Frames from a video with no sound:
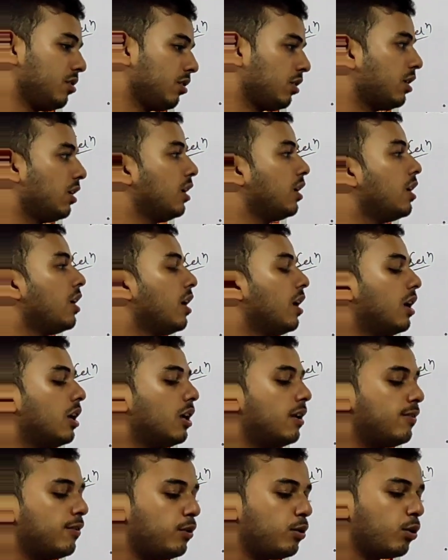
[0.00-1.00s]
Okay,
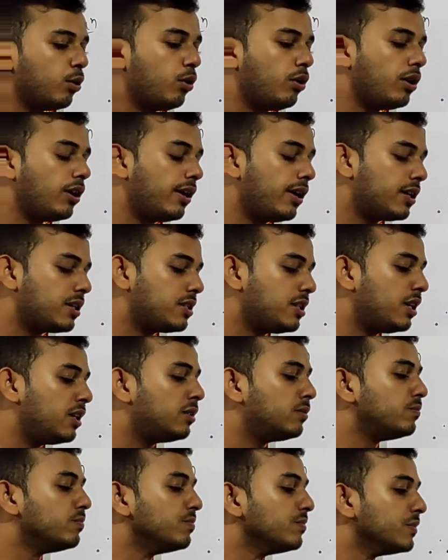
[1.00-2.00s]
if you don't
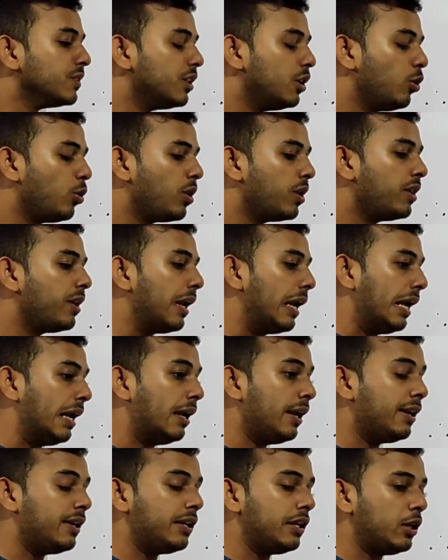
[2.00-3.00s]
understand, you can
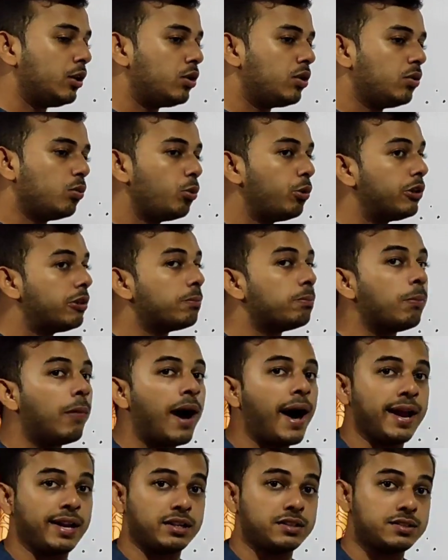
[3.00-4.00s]
relate it with
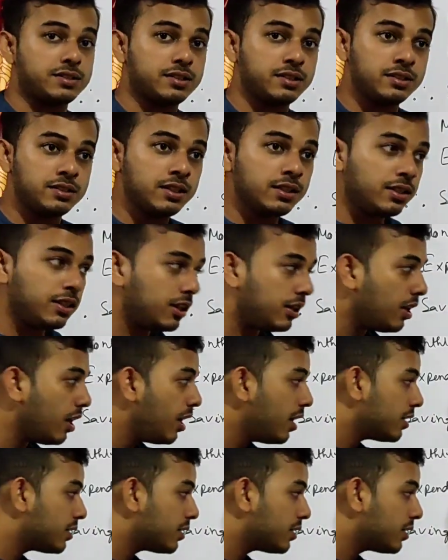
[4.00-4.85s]
marks, isn't it?